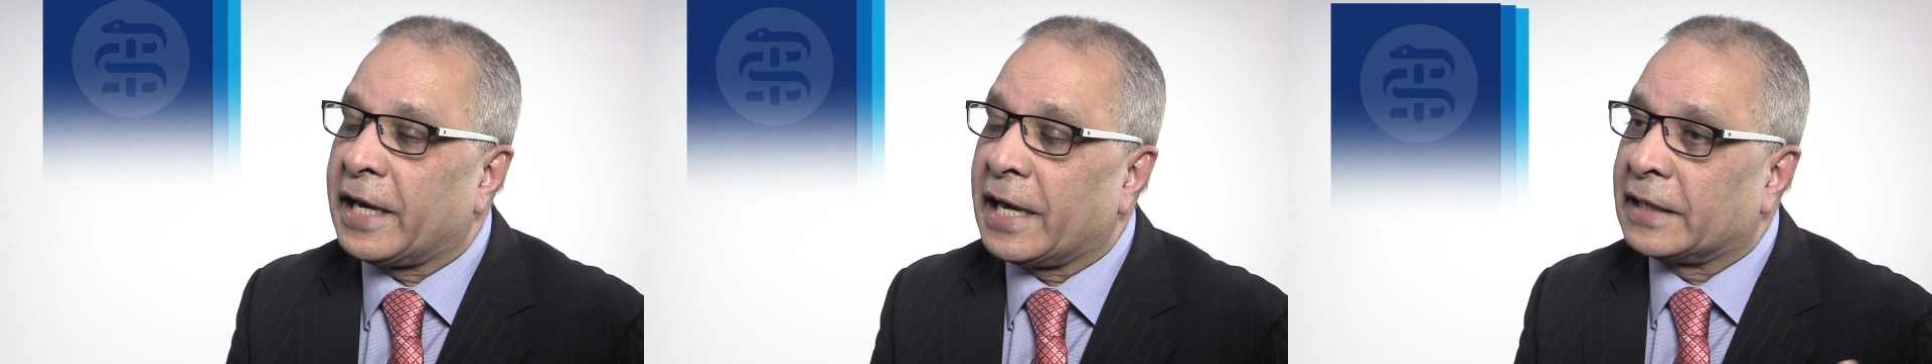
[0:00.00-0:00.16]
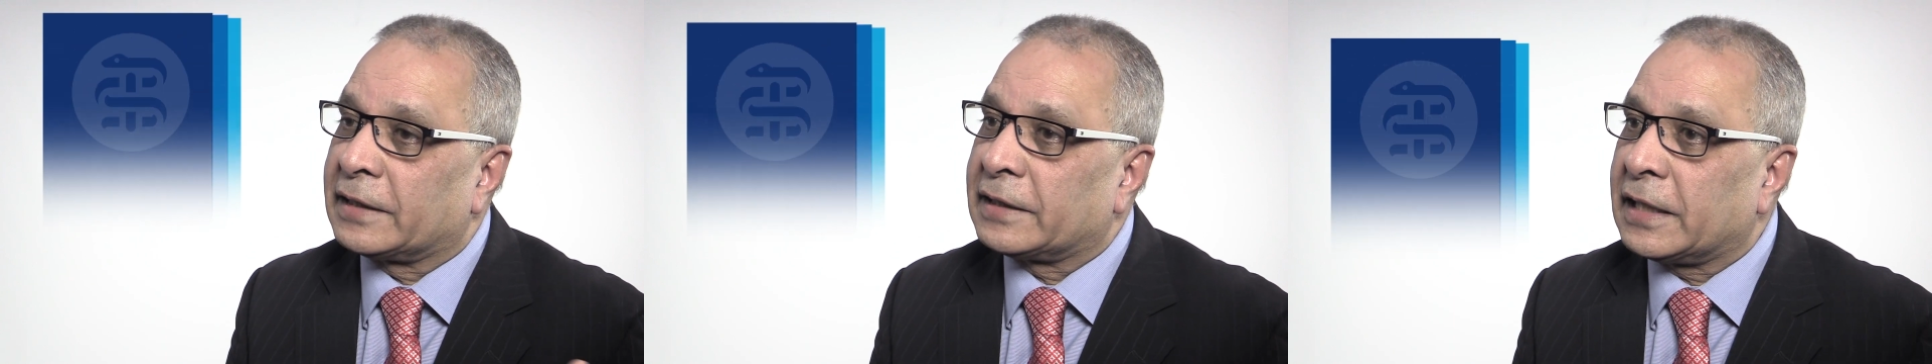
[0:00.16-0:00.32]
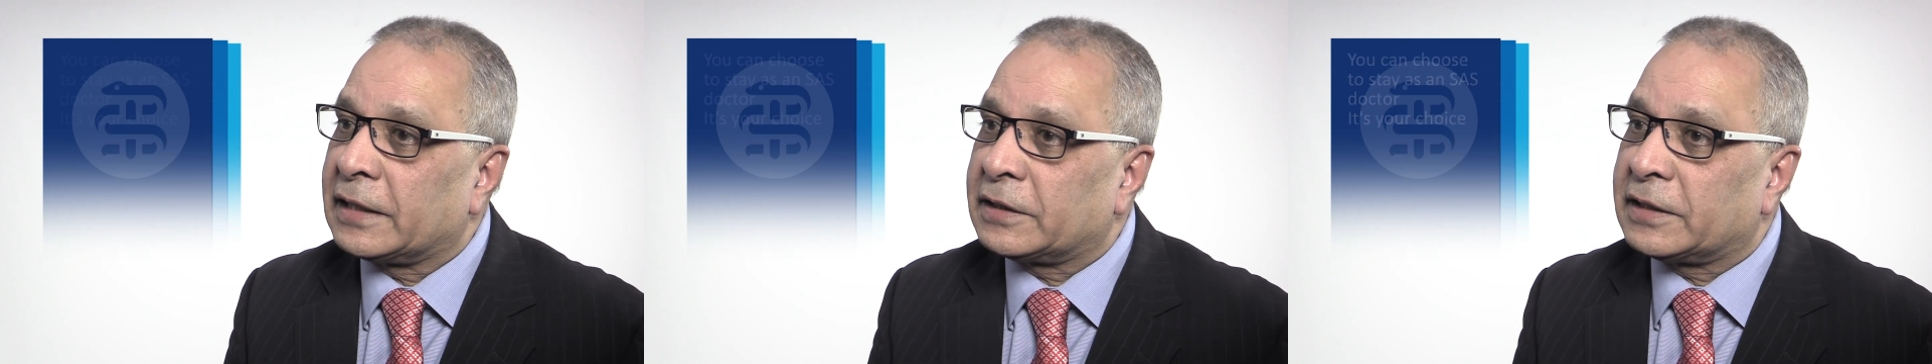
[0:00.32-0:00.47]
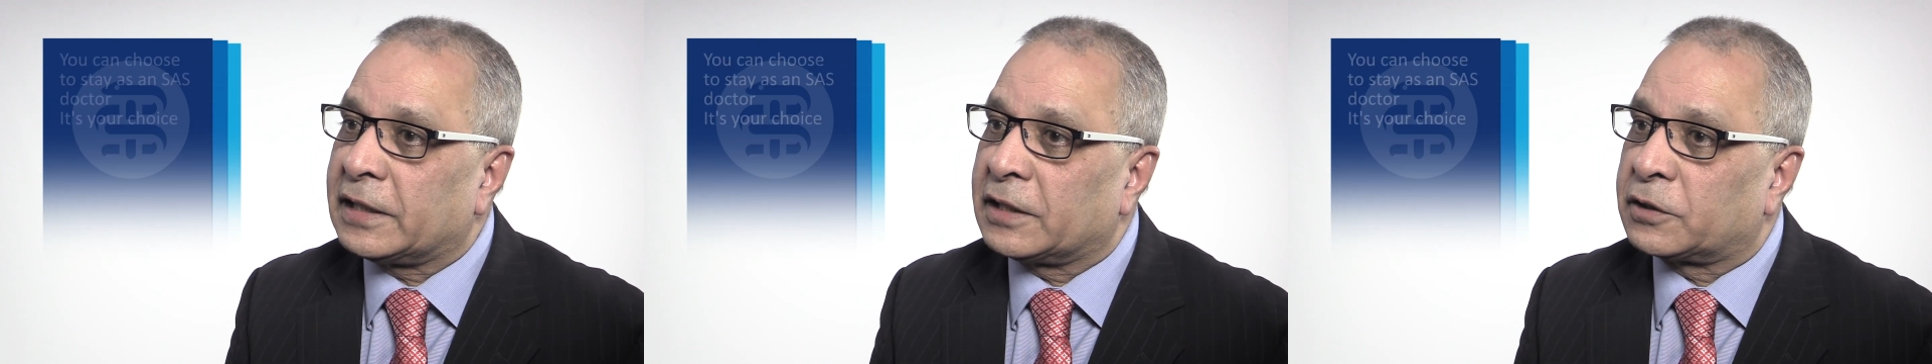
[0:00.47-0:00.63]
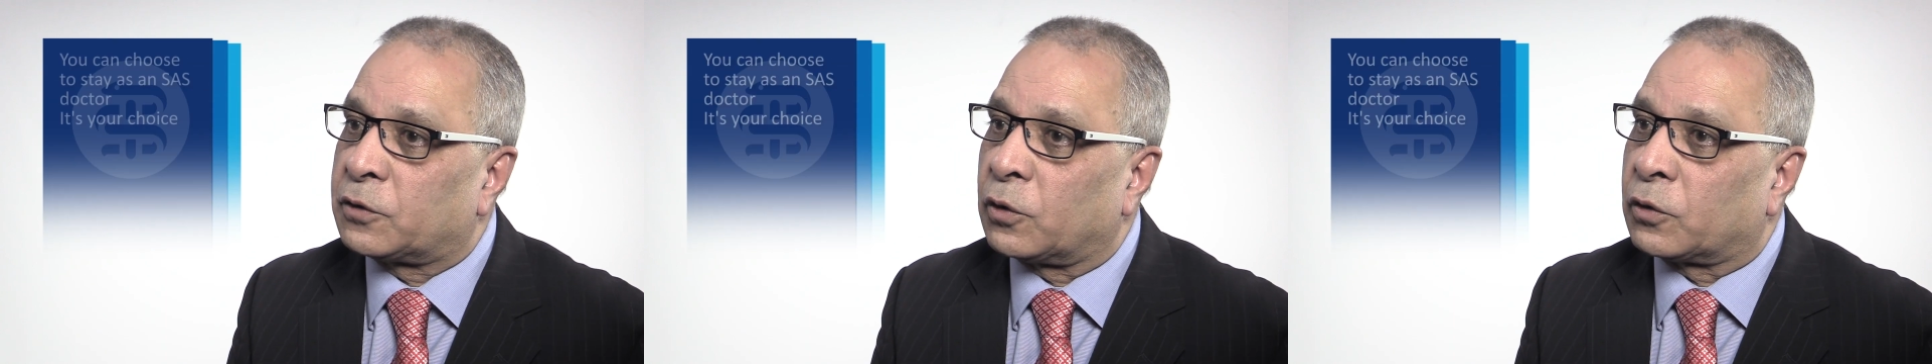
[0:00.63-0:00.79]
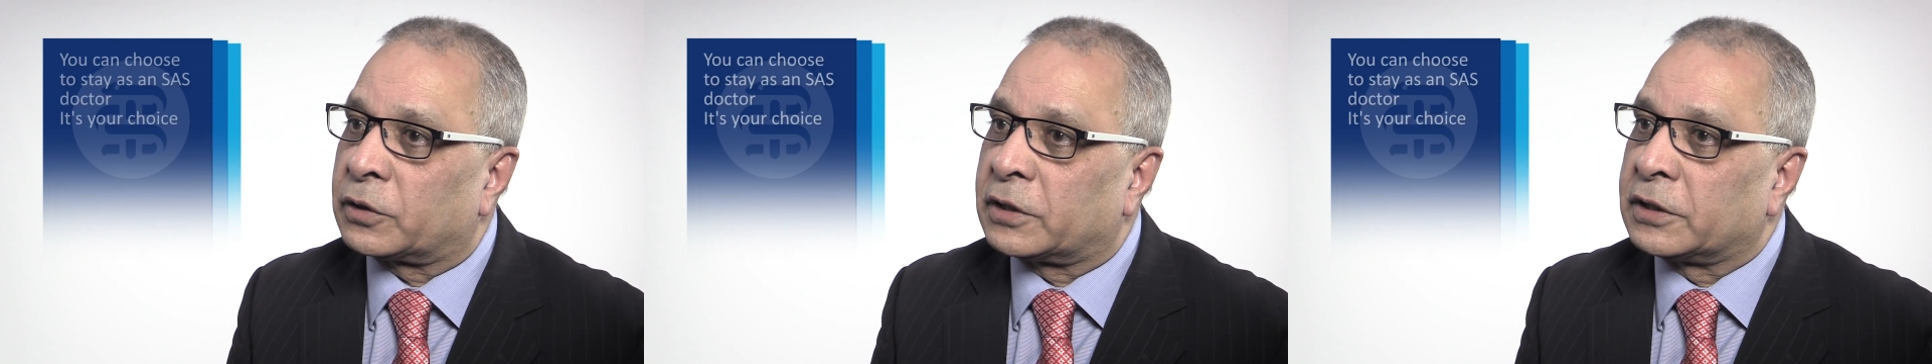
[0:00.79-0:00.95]
as S A S
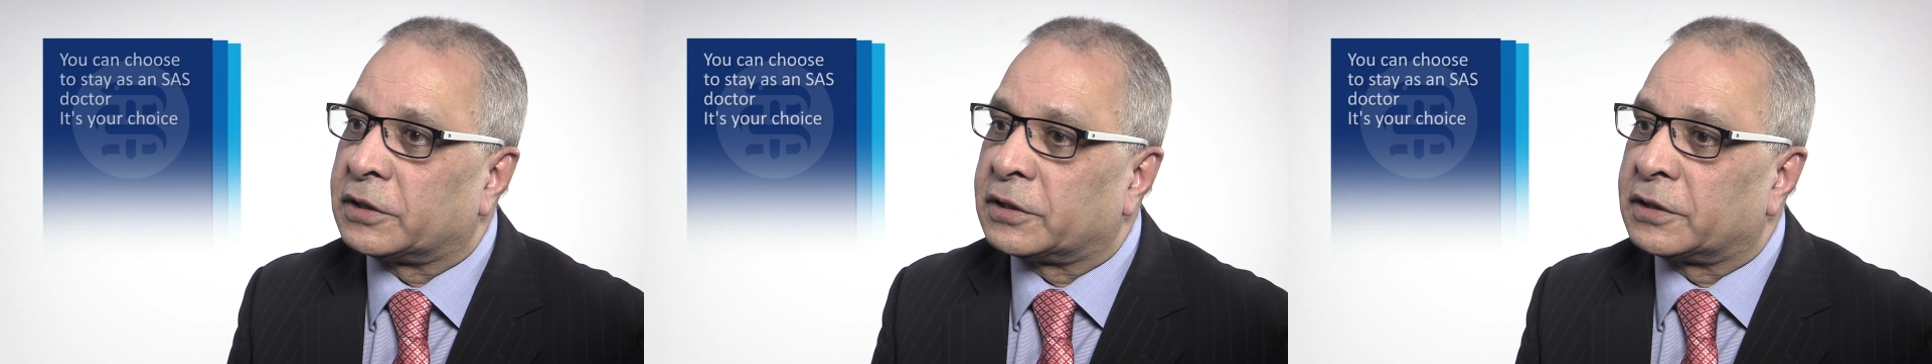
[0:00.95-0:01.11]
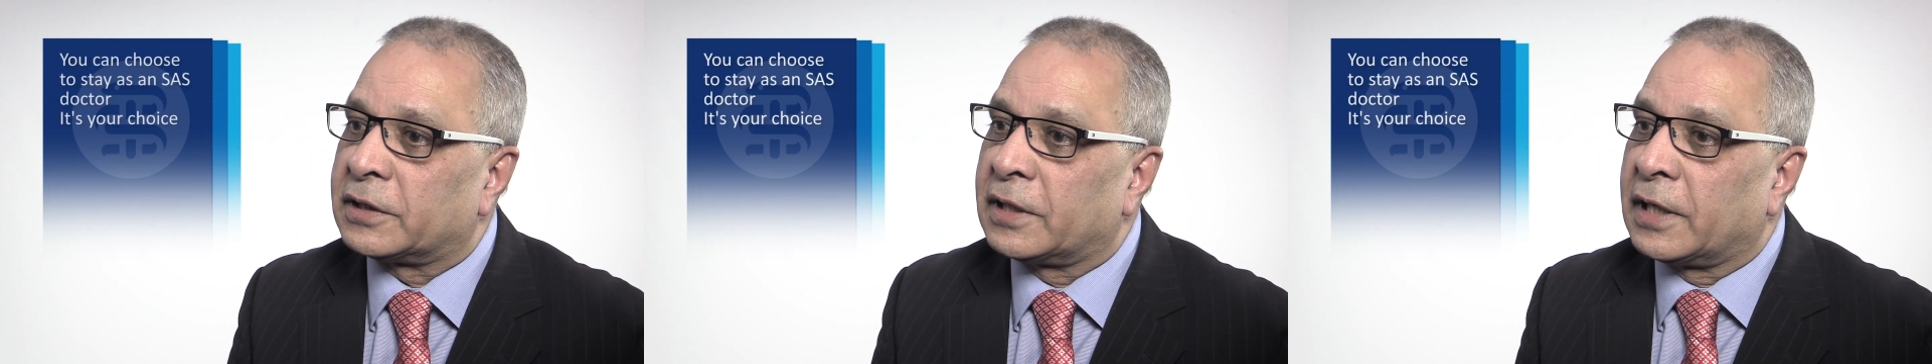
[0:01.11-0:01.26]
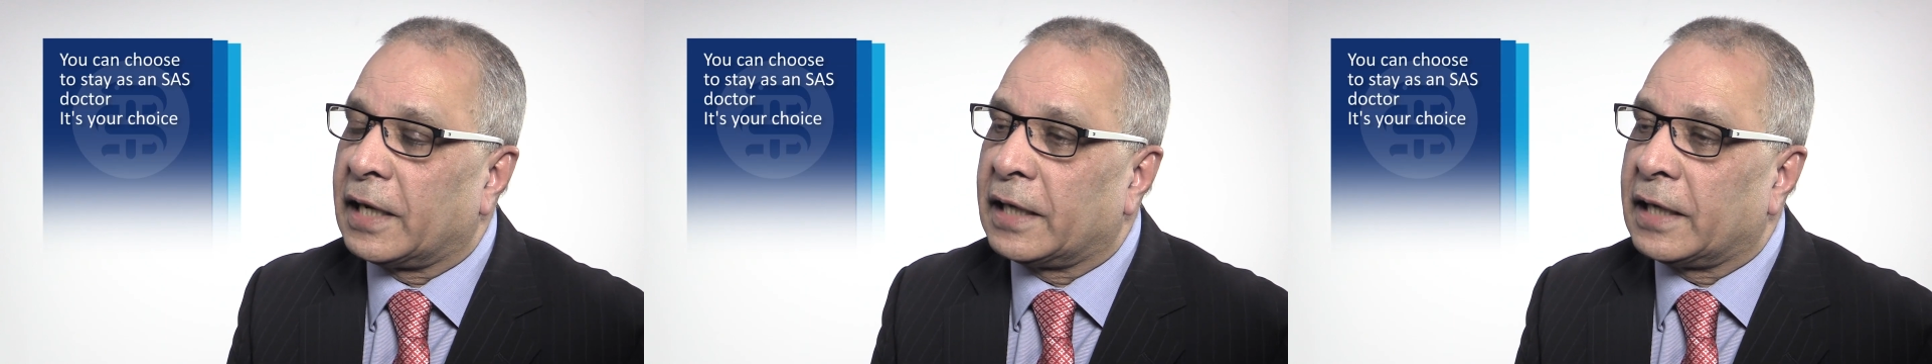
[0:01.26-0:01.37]
doctors.